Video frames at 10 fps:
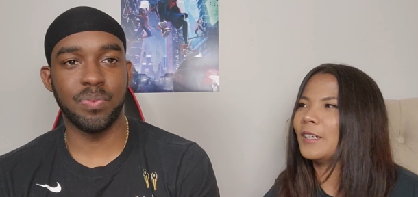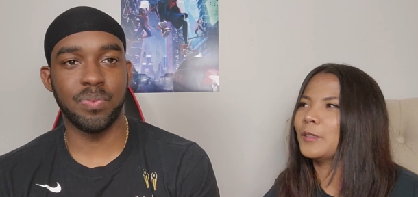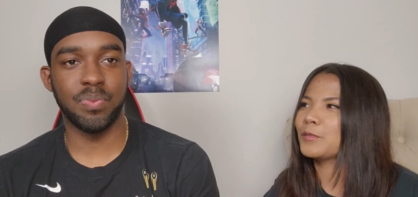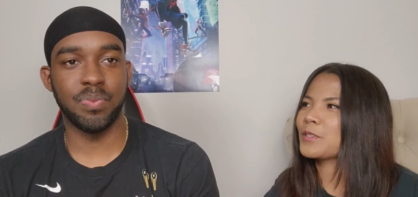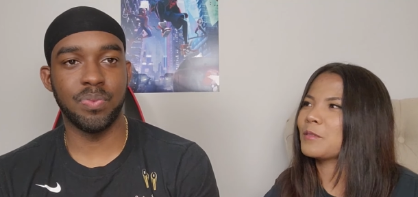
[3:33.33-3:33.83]

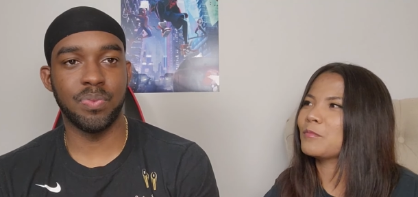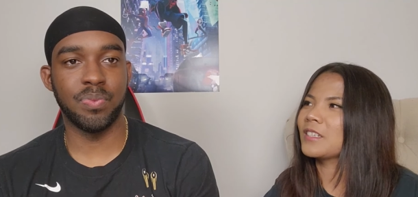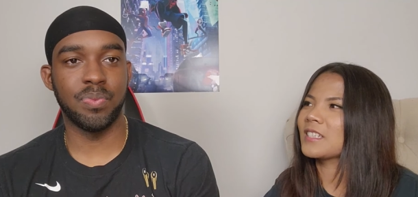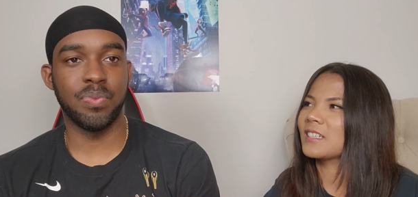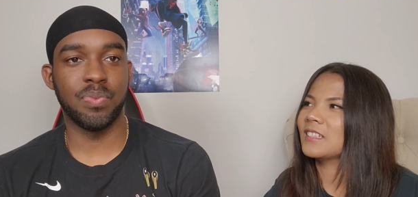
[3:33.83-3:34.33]
Speaker 1: of some
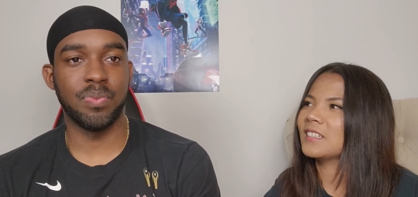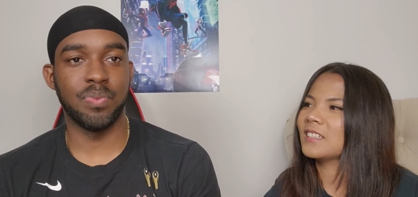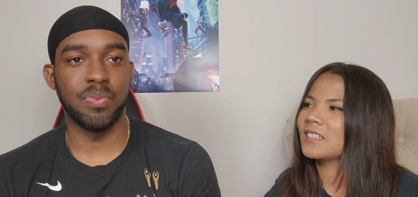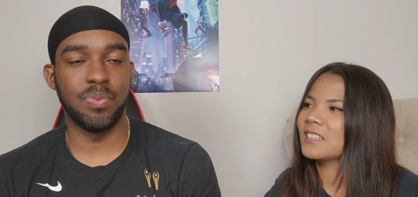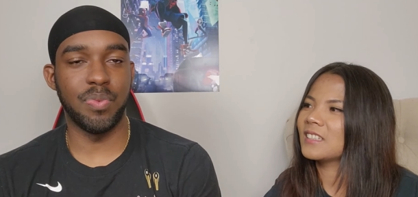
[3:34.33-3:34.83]
reason.
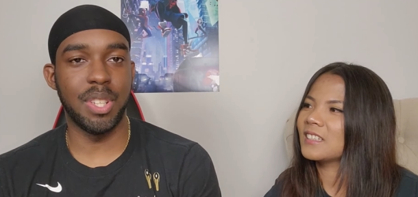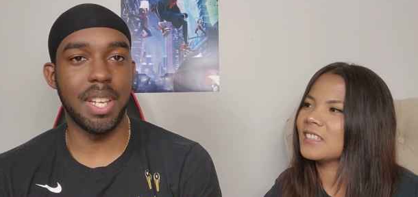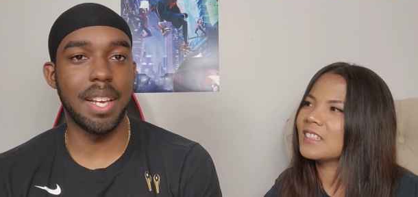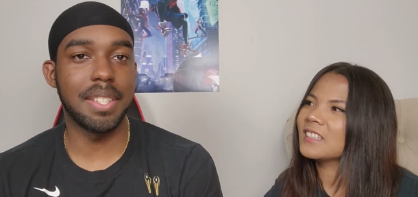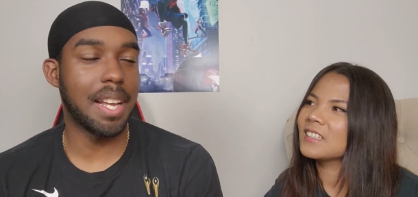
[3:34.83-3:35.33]

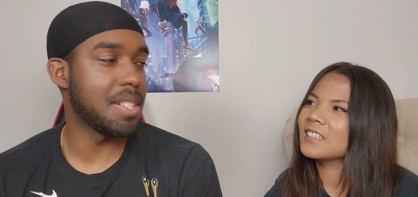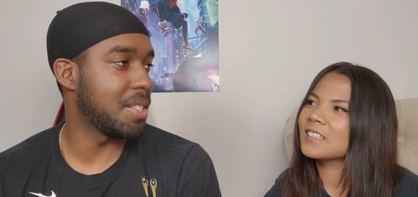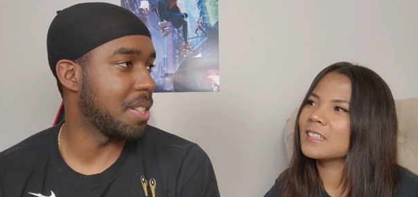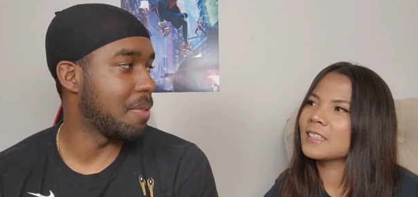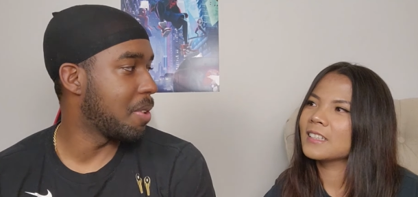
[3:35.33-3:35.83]
Speaker 2: Yeah, he ties
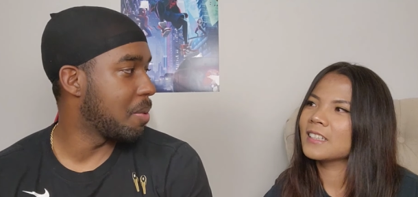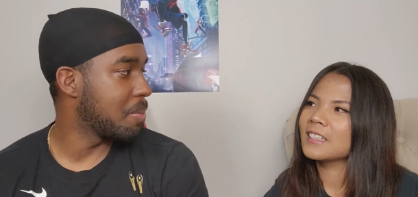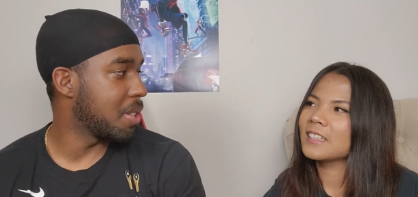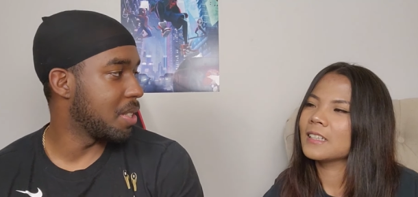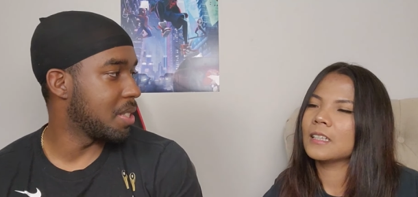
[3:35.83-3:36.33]
himself
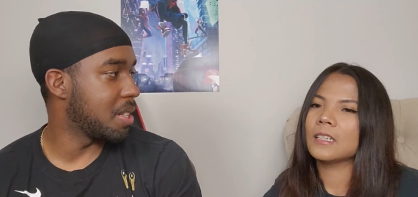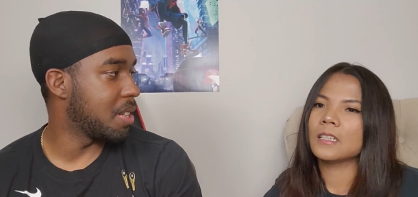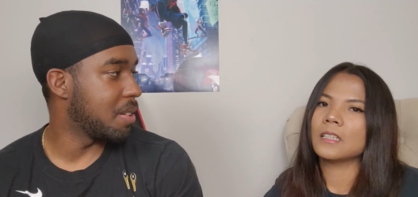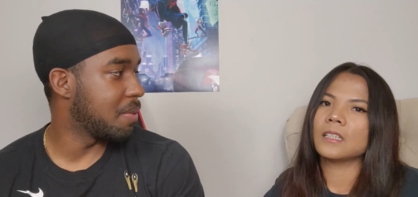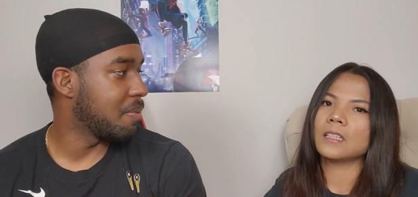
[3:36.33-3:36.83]
up because,
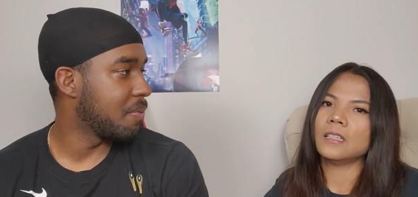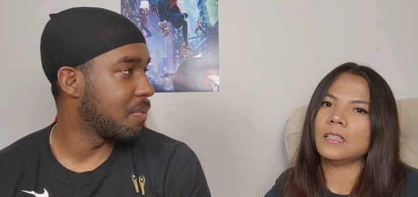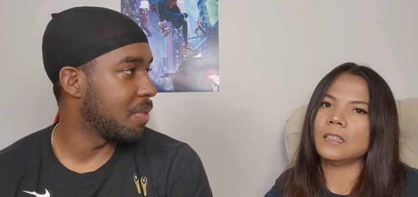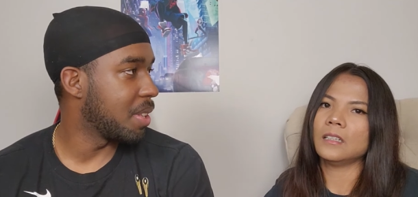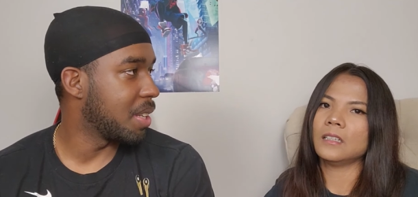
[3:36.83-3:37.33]
uh,
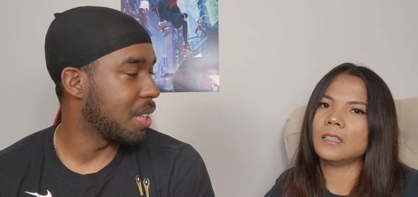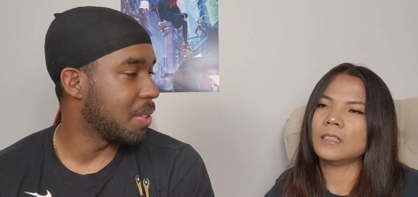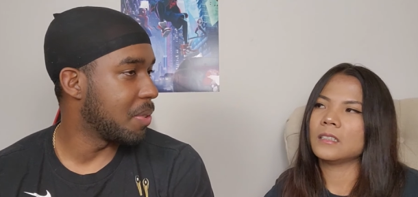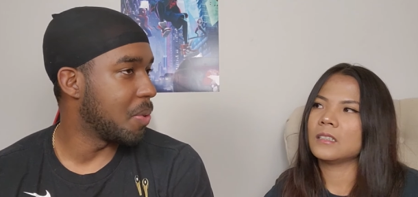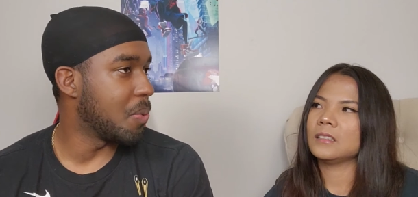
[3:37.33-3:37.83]
uh-huh.
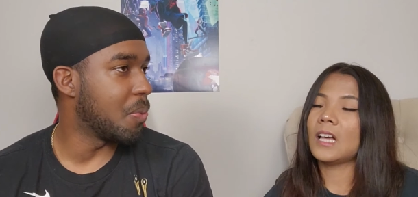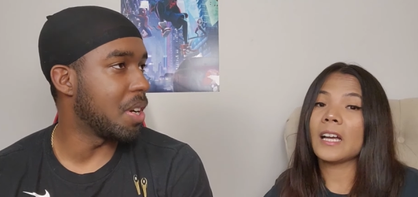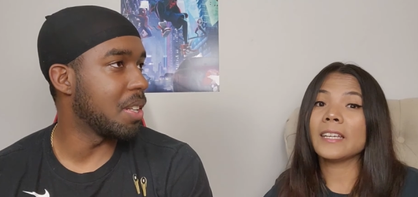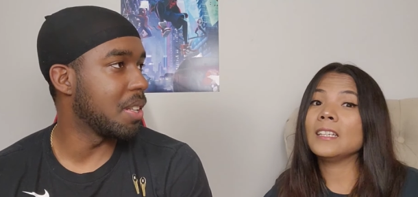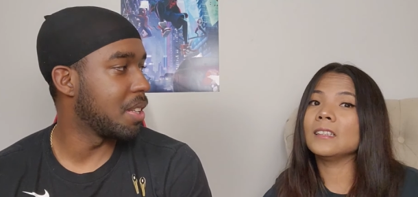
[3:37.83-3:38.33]
Whoa,
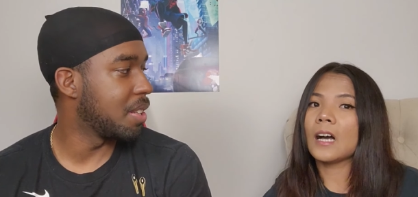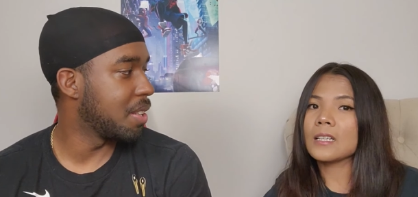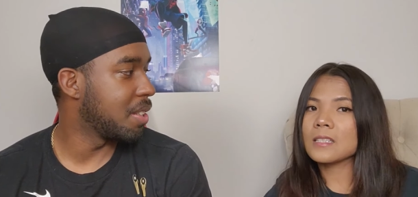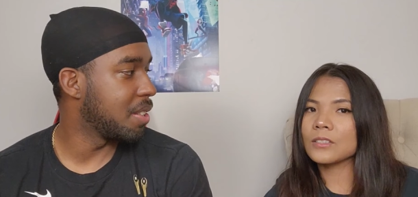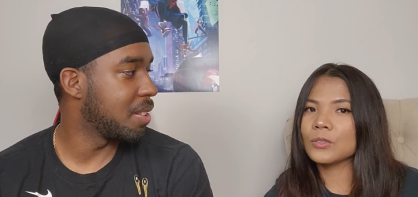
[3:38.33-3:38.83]
Lock,
Speaker 1: he
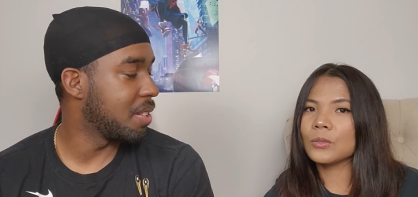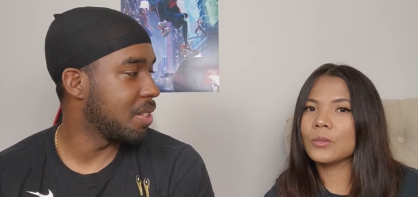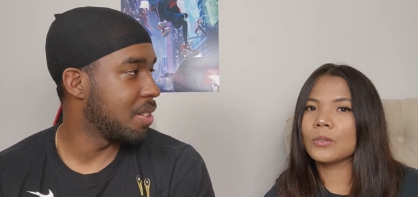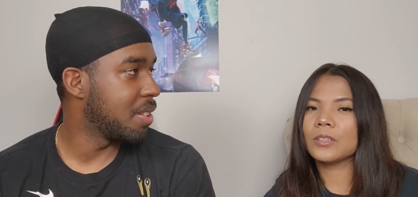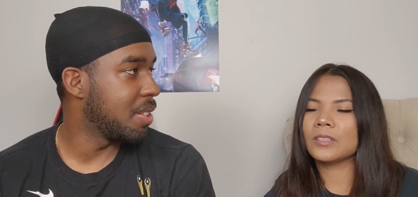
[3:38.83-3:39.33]
locks the
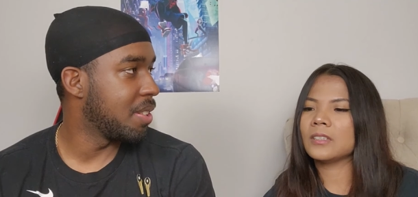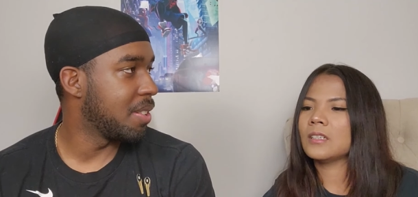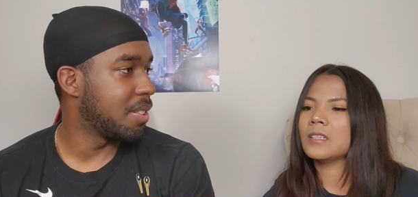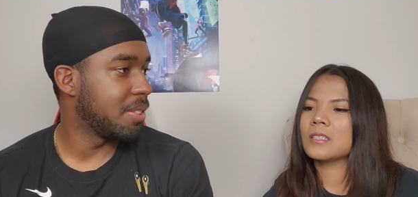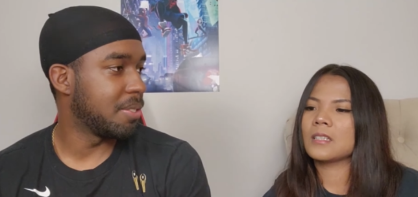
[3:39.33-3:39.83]

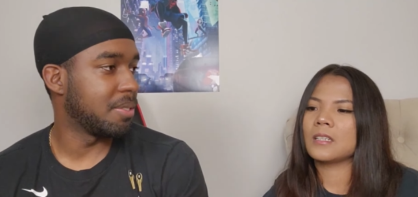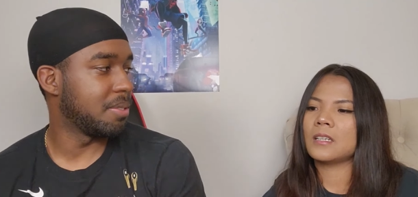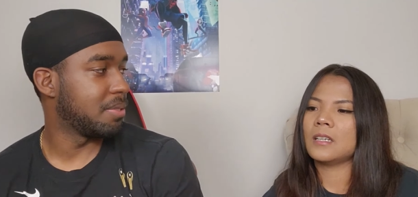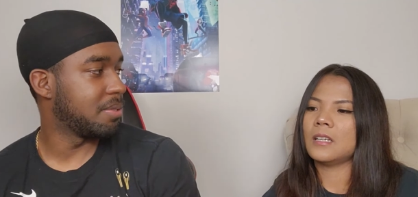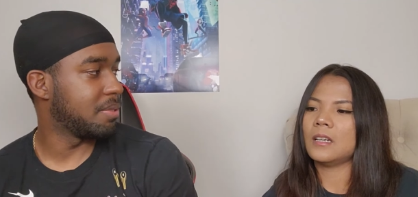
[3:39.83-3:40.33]
door.
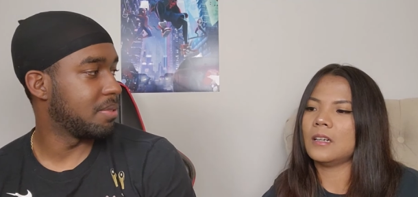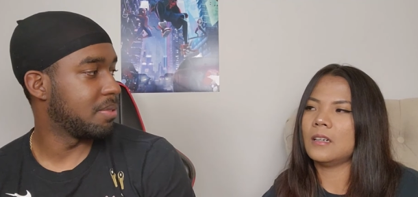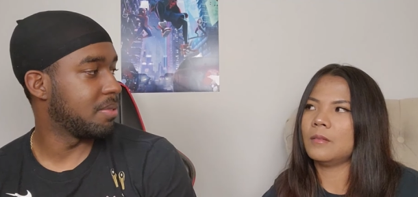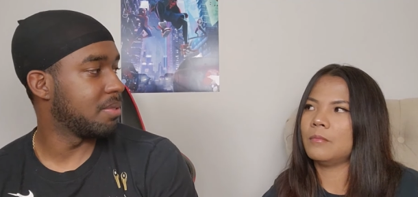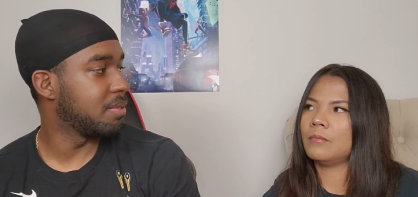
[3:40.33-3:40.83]

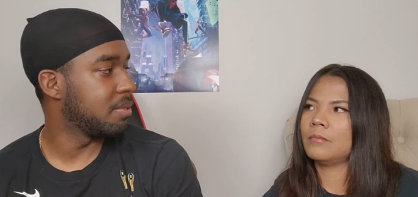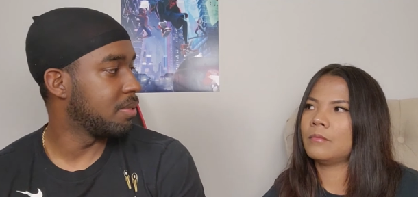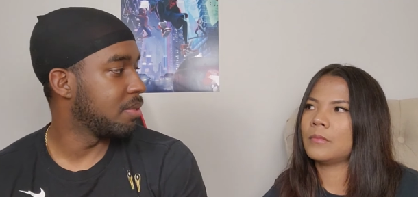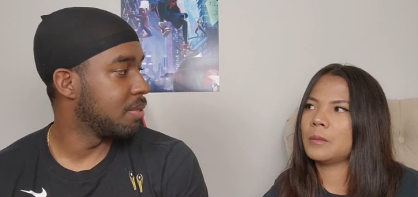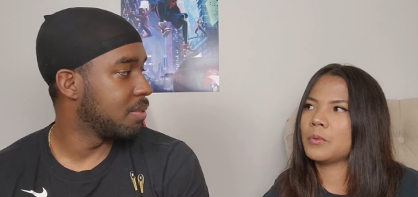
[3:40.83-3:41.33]

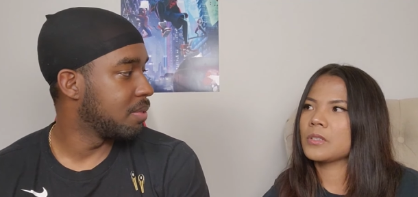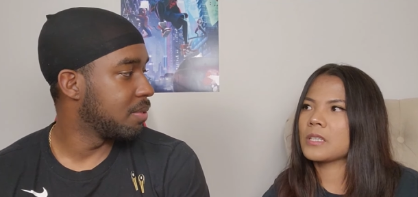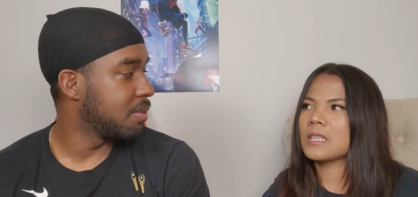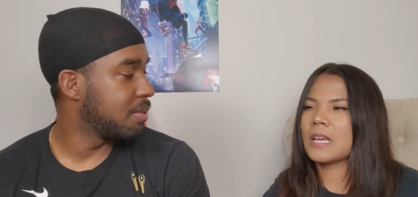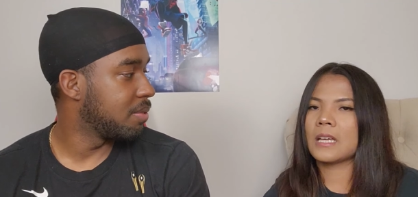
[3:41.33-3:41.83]
Um, he
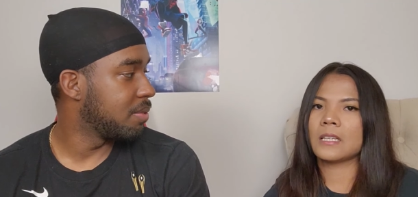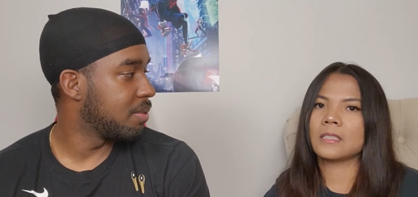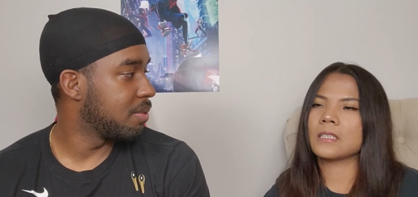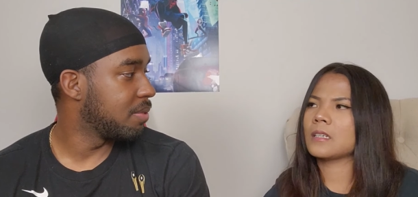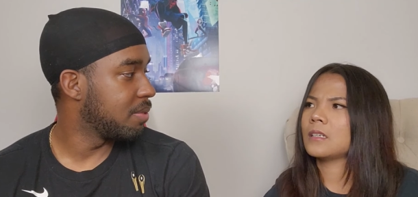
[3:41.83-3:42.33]
put
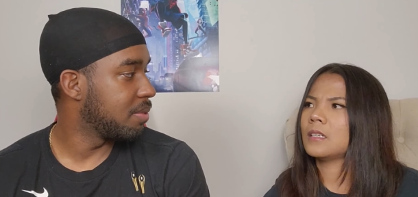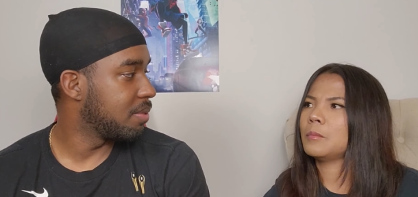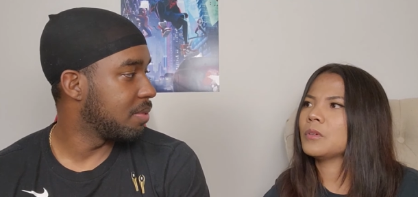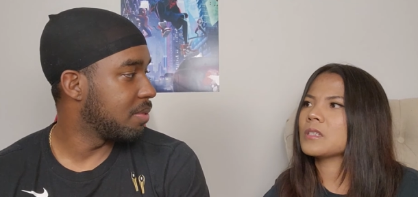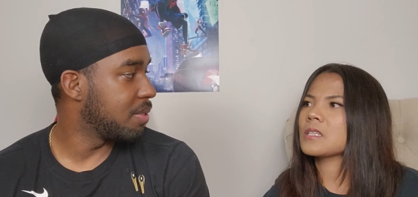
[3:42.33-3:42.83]
sand,
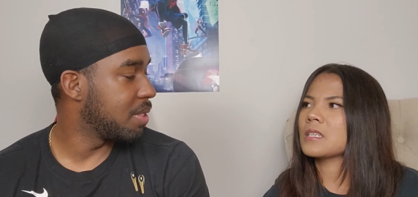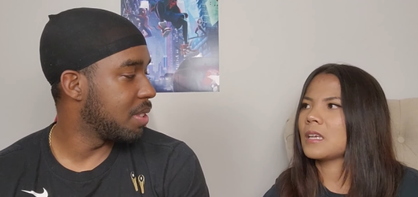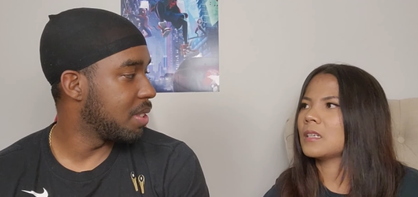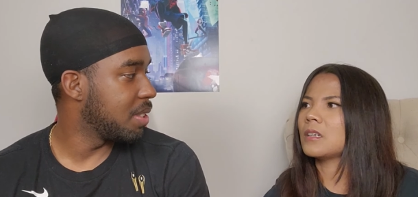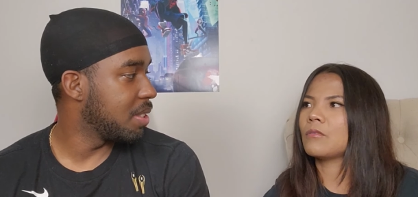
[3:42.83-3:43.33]
he put
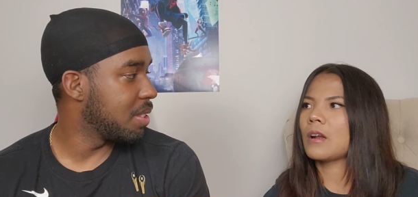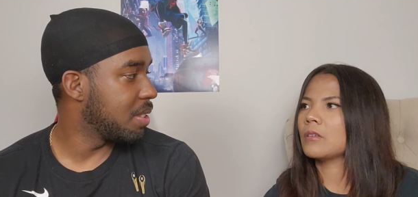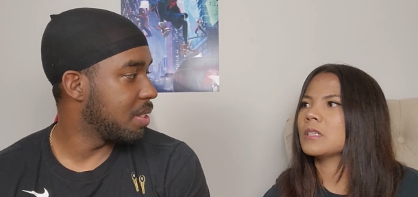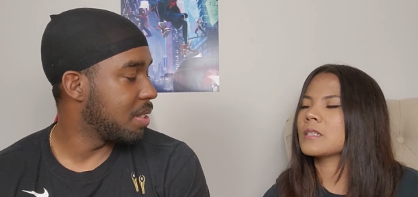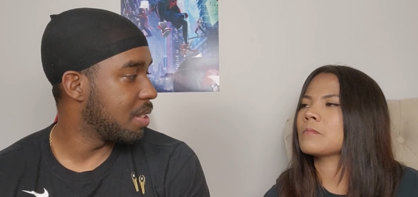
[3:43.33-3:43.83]
sand around his